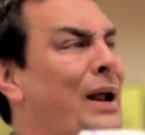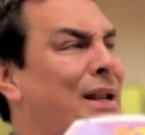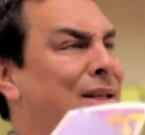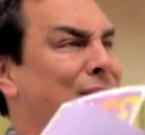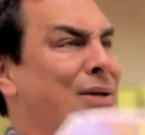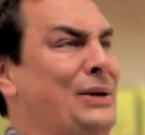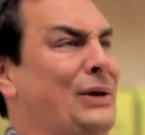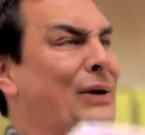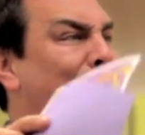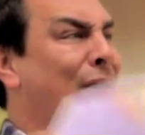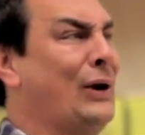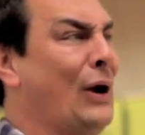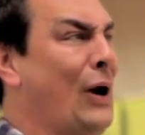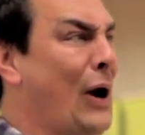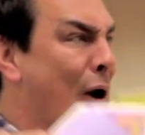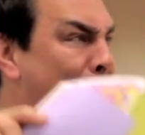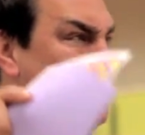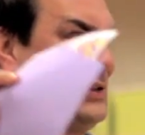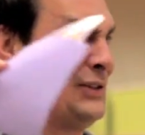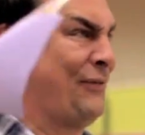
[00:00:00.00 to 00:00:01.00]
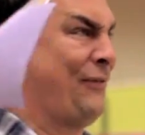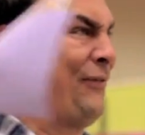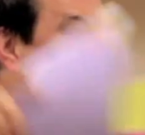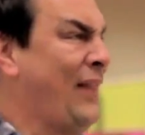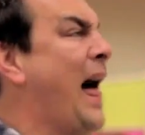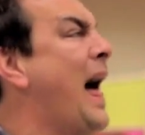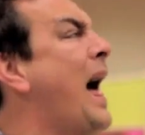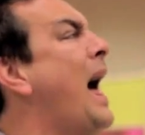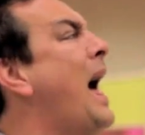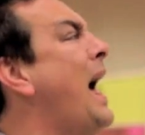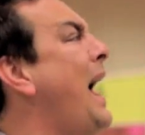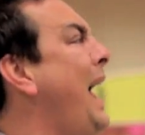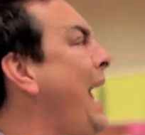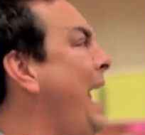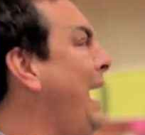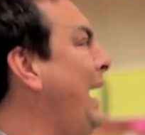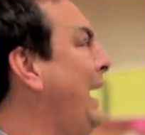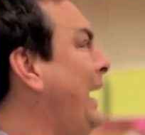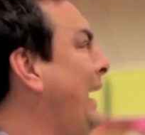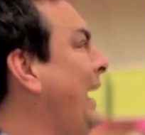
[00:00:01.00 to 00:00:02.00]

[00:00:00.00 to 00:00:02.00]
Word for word: which your cards fly.